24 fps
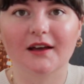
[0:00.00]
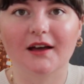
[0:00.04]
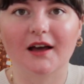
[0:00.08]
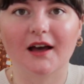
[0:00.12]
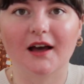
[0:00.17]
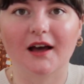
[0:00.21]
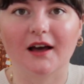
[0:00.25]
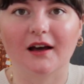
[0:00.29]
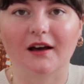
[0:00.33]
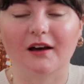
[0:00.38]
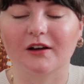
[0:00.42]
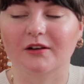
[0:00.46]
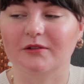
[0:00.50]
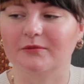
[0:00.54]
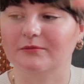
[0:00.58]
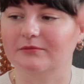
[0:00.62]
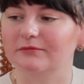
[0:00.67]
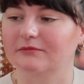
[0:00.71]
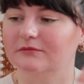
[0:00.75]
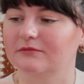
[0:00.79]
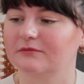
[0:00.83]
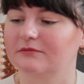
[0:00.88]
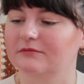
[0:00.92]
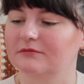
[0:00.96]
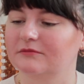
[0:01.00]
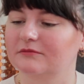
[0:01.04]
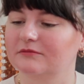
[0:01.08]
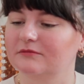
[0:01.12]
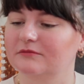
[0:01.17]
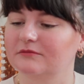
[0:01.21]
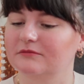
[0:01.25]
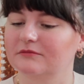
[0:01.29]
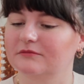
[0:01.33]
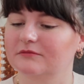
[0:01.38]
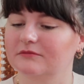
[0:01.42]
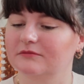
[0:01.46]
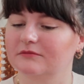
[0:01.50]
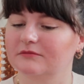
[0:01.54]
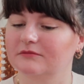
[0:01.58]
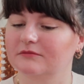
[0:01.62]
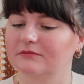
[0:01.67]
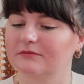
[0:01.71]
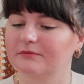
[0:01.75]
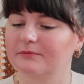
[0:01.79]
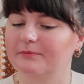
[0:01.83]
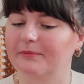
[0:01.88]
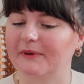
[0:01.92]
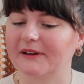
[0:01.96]

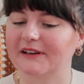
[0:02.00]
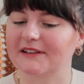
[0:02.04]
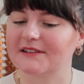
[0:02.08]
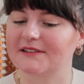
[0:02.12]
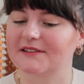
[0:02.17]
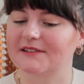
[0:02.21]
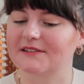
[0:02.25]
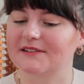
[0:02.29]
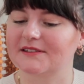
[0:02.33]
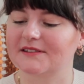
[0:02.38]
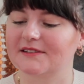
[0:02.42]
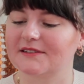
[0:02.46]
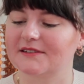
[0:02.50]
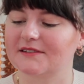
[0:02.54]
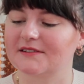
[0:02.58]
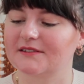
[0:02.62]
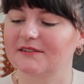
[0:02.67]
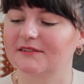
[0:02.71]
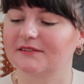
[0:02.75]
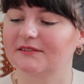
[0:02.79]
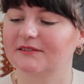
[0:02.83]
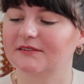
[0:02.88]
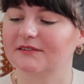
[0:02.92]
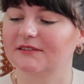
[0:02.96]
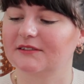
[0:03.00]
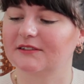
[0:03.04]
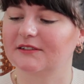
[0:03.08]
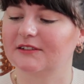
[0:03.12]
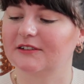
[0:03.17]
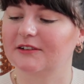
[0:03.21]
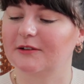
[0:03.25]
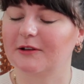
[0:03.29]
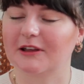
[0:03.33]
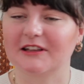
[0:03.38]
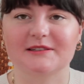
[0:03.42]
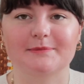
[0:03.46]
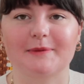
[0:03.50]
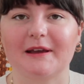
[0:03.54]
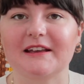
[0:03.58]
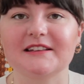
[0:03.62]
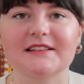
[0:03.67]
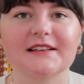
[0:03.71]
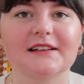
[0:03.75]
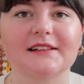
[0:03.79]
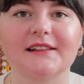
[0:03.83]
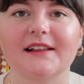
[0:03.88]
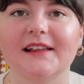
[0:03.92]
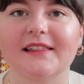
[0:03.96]
But it's
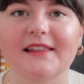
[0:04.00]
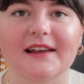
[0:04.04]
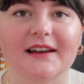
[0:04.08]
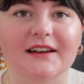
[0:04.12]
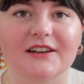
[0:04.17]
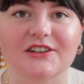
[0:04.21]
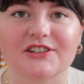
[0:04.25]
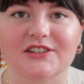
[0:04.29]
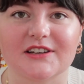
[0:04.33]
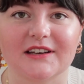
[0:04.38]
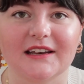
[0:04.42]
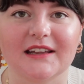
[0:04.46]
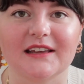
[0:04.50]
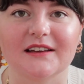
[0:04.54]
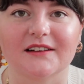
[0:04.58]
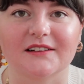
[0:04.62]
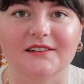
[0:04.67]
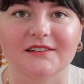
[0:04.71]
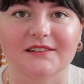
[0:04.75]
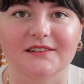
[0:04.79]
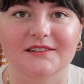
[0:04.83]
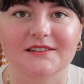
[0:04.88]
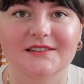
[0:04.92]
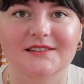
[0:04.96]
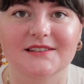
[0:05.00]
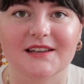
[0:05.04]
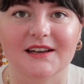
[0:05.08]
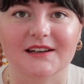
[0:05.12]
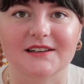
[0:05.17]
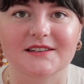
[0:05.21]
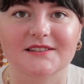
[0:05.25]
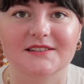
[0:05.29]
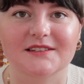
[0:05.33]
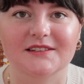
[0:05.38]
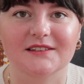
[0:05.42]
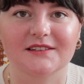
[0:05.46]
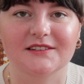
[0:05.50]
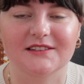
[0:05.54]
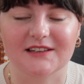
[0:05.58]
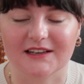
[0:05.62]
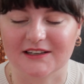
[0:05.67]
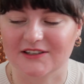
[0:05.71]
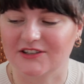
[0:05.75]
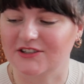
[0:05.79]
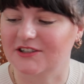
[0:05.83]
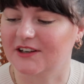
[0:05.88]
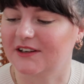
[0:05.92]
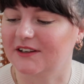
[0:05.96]
basically like a chenille
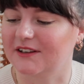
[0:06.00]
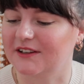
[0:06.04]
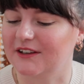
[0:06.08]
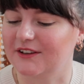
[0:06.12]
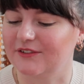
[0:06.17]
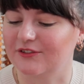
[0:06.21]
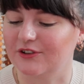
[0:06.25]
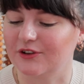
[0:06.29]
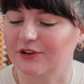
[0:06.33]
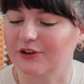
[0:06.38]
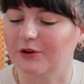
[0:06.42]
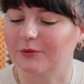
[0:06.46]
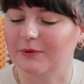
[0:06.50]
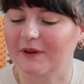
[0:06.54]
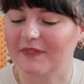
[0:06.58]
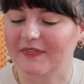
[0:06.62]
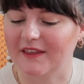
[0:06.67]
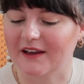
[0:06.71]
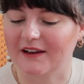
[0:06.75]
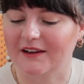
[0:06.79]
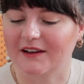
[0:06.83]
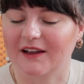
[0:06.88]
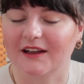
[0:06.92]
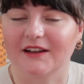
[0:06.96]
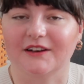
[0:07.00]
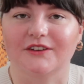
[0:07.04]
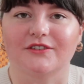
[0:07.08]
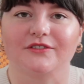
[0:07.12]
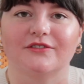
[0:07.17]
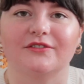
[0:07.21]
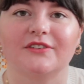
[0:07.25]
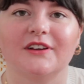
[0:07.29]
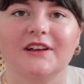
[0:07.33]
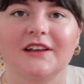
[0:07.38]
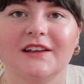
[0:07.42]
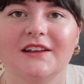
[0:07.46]
texture, if you know what that kind of